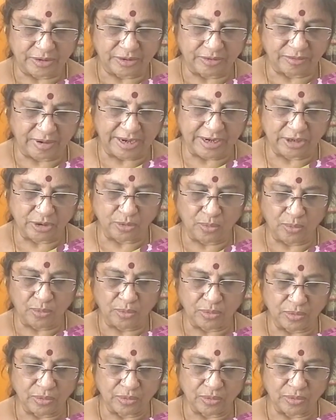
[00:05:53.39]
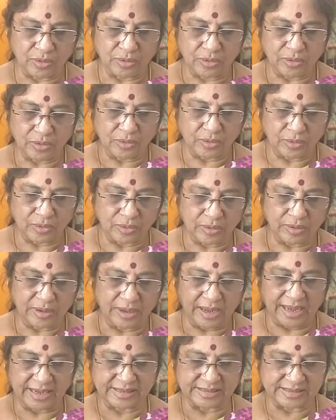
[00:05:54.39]
try to
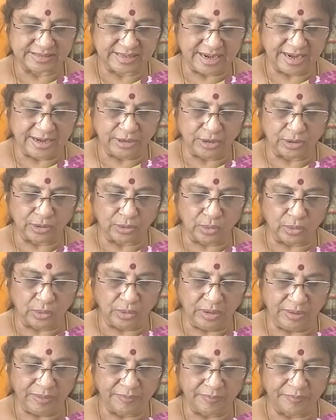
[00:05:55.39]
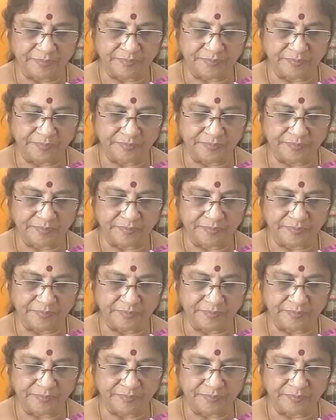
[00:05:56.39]
extend the roll,